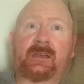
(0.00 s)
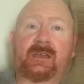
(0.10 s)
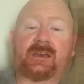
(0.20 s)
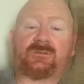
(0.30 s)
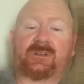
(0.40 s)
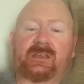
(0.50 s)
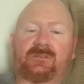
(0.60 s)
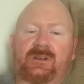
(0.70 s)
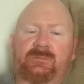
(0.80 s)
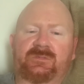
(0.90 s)
and Rhea
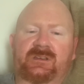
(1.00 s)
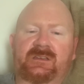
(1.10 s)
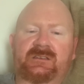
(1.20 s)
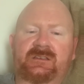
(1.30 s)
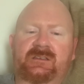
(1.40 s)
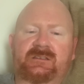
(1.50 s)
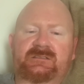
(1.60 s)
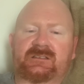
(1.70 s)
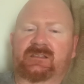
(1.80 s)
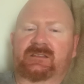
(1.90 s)
Ripley.
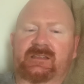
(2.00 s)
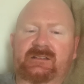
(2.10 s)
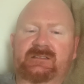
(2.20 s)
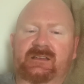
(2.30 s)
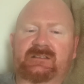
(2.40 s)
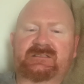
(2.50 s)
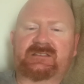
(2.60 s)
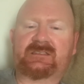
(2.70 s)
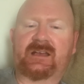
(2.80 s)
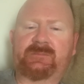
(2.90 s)
So like that, I could
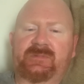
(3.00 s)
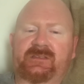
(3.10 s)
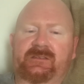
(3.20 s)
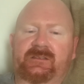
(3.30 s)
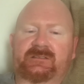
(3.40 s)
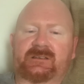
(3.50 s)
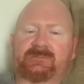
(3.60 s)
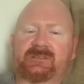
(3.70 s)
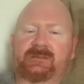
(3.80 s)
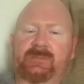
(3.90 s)
see that being
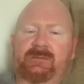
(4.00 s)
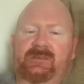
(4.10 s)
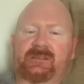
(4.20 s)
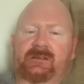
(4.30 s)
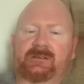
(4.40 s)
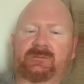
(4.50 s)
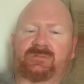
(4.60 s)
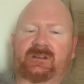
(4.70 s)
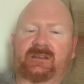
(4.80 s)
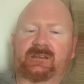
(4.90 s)
something maybe to, to
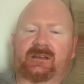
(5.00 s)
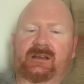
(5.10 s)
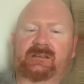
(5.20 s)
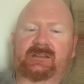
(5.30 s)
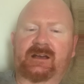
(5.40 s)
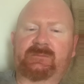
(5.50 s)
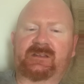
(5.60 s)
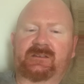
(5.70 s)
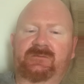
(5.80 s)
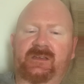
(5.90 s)
bring uh,
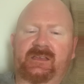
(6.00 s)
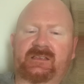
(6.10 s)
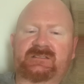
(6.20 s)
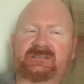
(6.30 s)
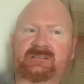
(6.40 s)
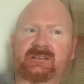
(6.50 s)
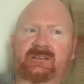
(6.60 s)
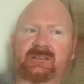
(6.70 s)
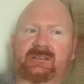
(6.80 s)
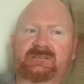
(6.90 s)
Dominic face
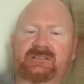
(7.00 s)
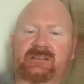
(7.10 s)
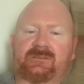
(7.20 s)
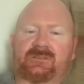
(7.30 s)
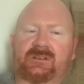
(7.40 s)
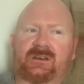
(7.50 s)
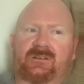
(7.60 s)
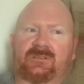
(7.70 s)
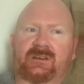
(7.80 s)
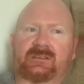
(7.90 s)
because you never know.
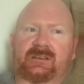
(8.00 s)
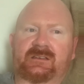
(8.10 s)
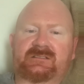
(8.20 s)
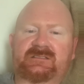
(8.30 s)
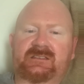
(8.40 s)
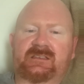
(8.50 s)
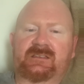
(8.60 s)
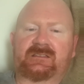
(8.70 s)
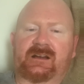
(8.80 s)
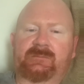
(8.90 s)
Like I could
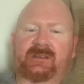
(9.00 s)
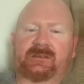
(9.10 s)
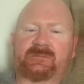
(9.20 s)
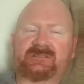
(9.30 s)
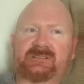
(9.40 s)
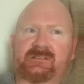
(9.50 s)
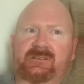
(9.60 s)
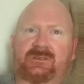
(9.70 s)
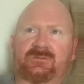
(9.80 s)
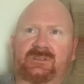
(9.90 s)
see Dominic
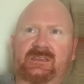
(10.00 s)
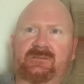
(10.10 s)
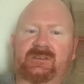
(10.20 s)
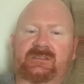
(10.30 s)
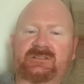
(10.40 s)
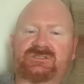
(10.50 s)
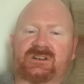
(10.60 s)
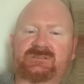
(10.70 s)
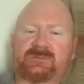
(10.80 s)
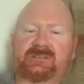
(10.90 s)
Mysterio leaving the
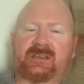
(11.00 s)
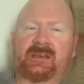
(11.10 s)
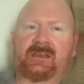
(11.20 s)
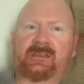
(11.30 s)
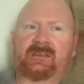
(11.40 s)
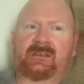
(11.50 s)
Judgment Day